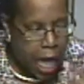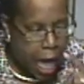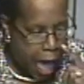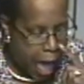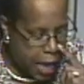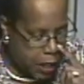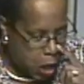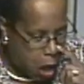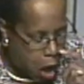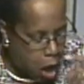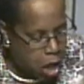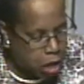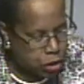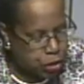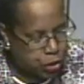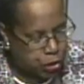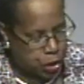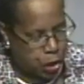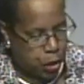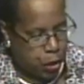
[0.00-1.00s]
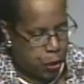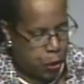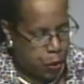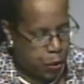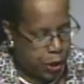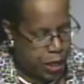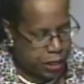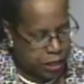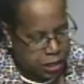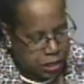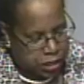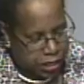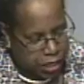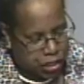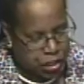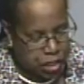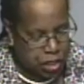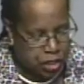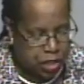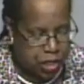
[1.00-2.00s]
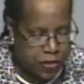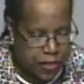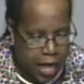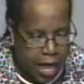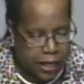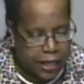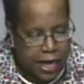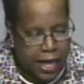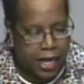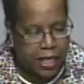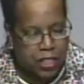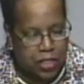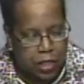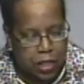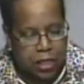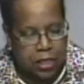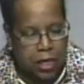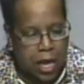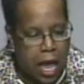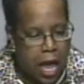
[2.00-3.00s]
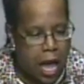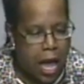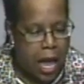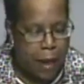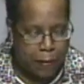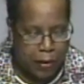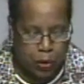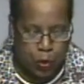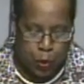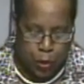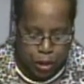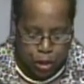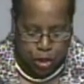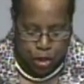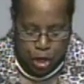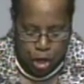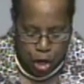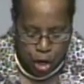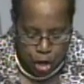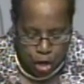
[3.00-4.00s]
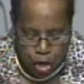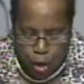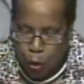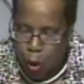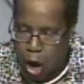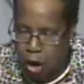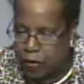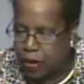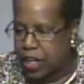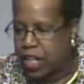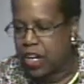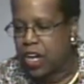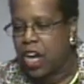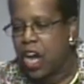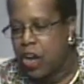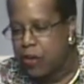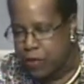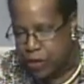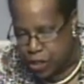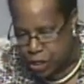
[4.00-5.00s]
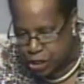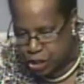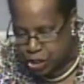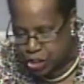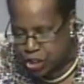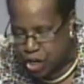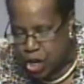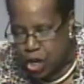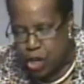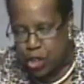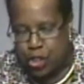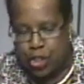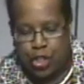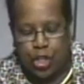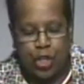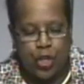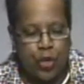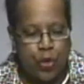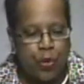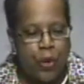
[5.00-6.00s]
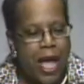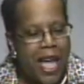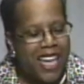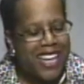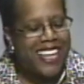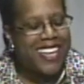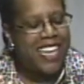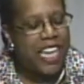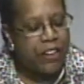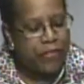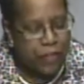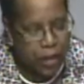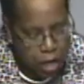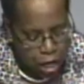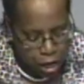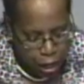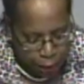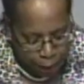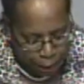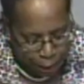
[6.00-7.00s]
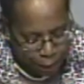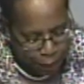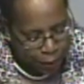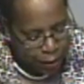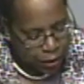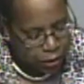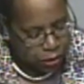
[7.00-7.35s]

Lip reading: And also, in addition to that, it's a time in which you are encouraged to give up